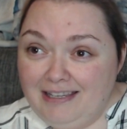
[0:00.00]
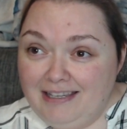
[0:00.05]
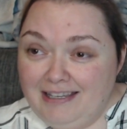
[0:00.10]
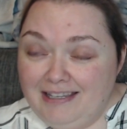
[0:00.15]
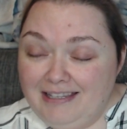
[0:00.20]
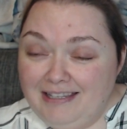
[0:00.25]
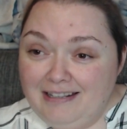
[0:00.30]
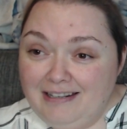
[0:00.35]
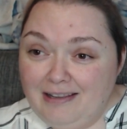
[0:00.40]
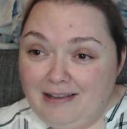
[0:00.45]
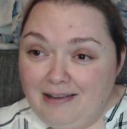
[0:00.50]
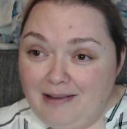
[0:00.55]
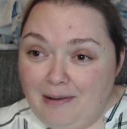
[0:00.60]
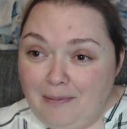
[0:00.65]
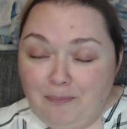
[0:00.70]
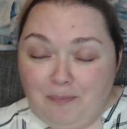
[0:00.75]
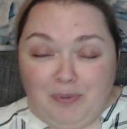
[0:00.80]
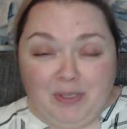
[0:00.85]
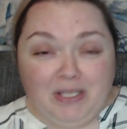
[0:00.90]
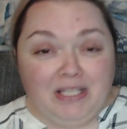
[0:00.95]
in
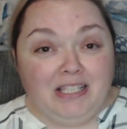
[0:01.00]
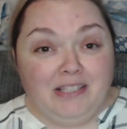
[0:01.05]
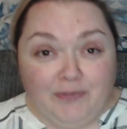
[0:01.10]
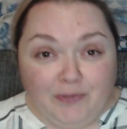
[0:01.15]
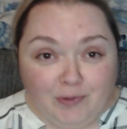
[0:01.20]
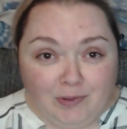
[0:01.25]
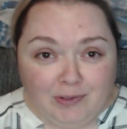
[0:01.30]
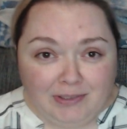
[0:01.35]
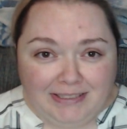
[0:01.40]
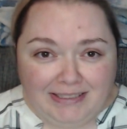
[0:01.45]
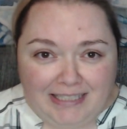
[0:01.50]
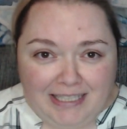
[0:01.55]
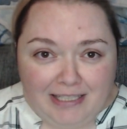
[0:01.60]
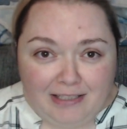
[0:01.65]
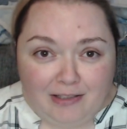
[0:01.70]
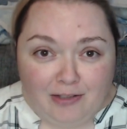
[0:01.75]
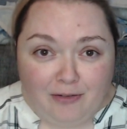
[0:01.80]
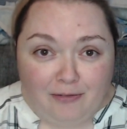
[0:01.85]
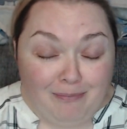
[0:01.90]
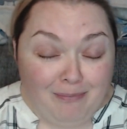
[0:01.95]
a peaceful
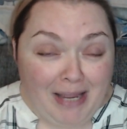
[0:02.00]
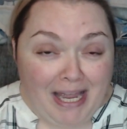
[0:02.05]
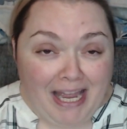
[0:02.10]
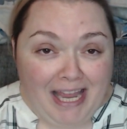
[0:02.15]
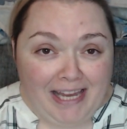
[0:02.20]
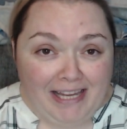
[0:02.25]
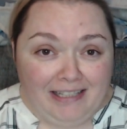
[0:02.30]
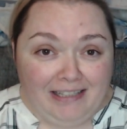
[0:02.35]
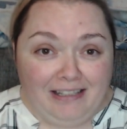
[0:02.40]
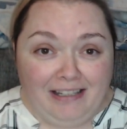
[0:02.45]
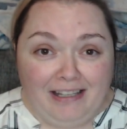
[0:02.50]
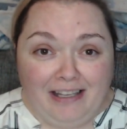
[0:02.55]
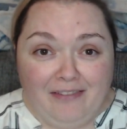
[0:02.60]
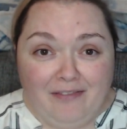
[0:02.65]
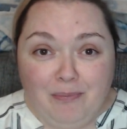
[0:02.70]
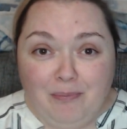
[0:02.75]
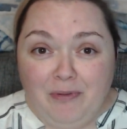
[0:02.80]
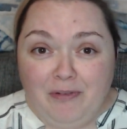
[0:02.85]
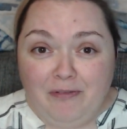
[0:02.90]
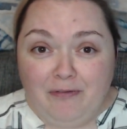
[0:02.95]
state of mind
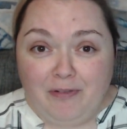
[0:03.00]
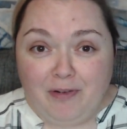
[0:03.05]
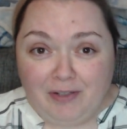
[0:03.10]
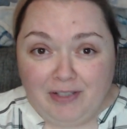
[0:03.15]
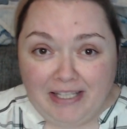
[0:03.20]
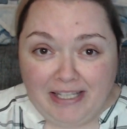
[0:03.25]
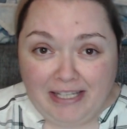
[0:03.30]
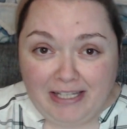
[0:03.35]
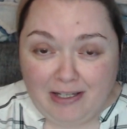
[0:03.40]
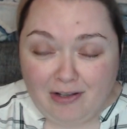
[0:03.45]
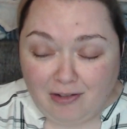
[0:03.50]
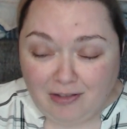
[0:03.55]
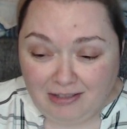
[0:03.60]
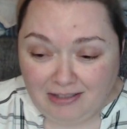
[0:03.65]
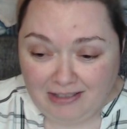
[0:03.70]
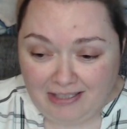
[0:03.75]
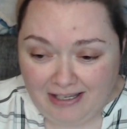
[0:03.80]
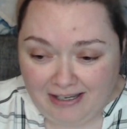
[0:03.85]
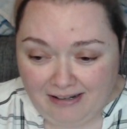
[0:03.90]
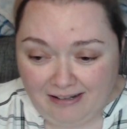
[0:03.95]
even before they
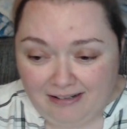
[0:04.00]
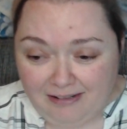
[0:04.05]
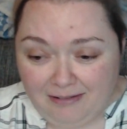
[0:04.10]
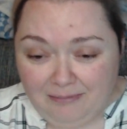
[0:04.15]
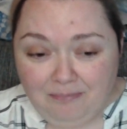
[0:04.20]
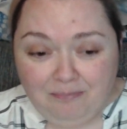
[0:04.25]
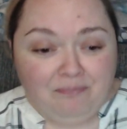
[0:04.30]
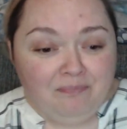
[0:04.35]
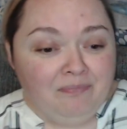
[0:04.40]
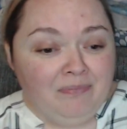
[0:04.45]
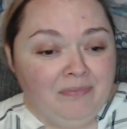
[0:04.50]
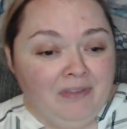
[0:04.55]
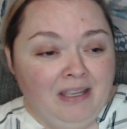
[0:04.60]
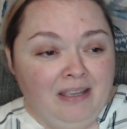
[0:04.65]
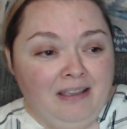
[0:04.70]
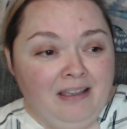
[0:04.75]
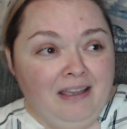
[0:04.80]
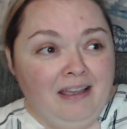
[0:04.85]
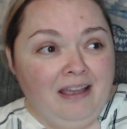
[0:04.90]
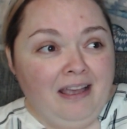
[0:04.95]
got there.
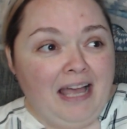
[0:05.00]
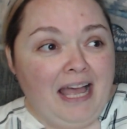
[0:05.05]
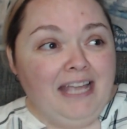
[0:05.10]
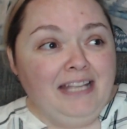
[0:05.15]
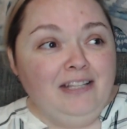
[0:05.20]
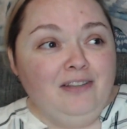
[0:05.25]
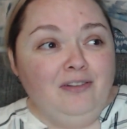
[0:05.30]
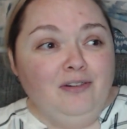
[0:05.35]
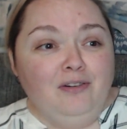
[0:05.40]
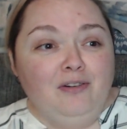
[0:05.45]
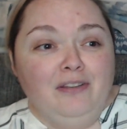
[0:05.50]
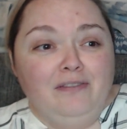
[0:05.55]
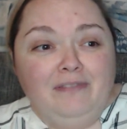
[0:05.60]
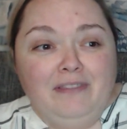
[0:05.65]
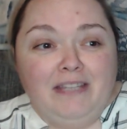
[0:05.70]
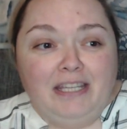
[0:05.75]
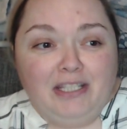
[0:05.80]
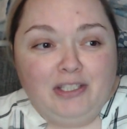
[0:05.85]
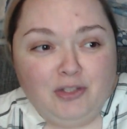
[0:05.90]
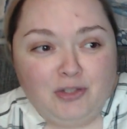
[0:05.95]
I don't know if
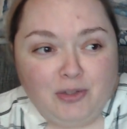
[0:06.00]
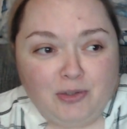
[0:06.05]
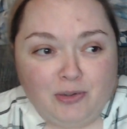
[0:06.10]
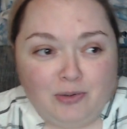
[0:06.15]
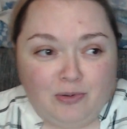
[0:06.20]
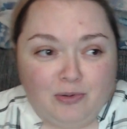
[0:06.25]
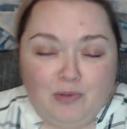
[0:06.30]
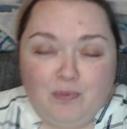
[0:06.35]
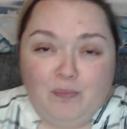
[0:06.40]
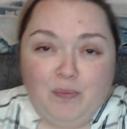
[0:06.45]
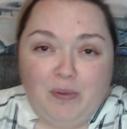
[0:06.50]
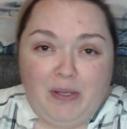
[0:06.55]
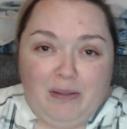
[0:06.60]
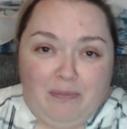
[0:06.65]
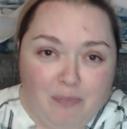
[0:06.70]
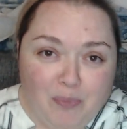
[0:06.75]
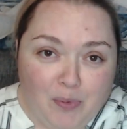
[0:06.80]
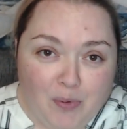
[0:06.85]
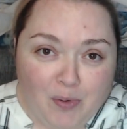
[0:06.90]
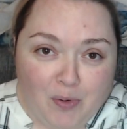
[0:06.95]
they choose
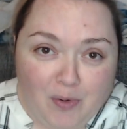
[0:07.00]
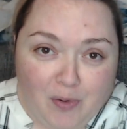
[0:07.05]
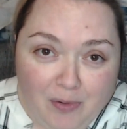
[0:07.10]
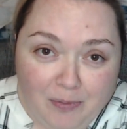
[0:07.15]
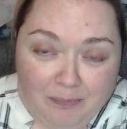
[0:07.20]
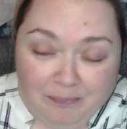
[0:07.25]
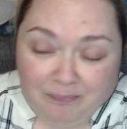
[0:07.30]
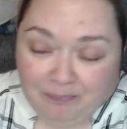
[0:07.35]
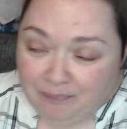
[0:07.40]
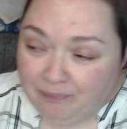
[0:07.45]
people